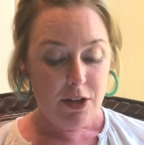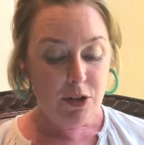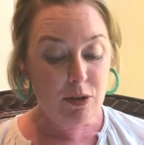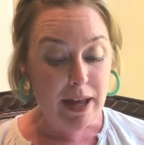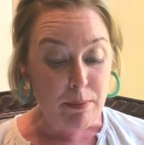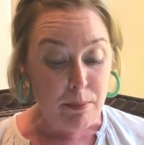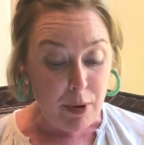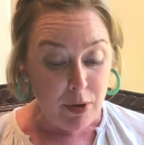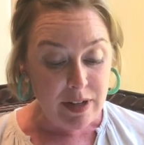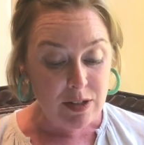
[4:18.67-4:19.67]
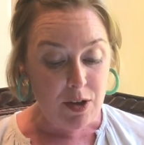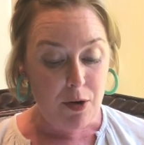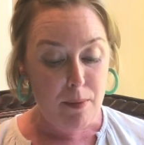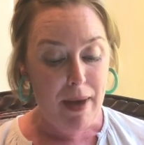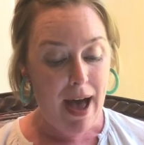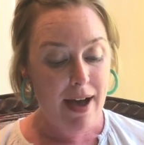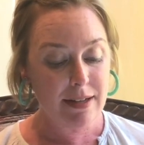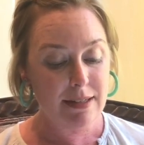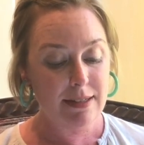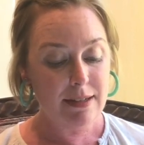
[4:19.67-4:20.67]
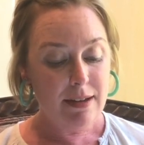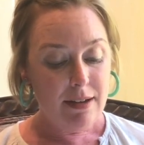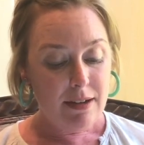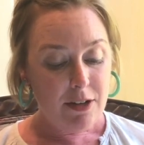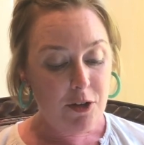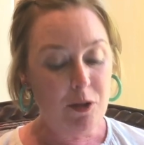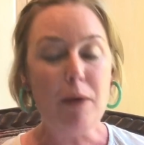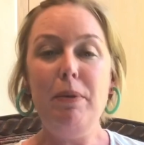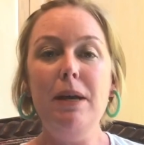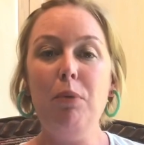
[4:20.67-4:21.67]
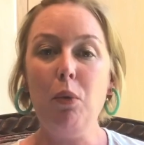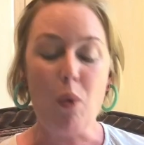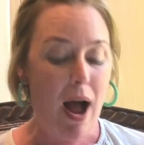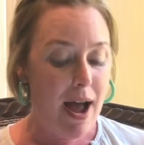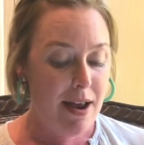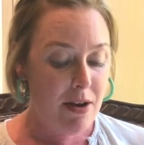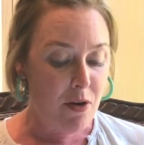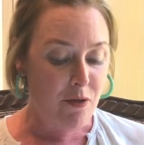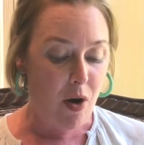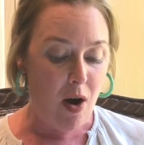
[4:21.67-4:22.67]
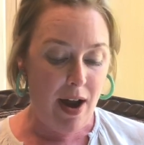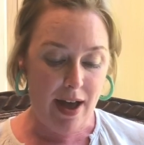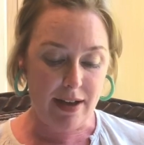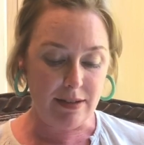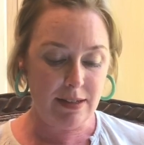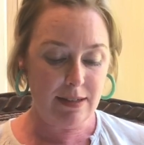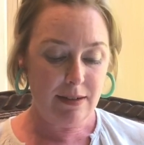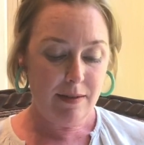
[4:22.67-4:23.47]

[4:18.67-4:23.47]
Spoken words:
You laid burdens on our backs. You let people ride over our heads.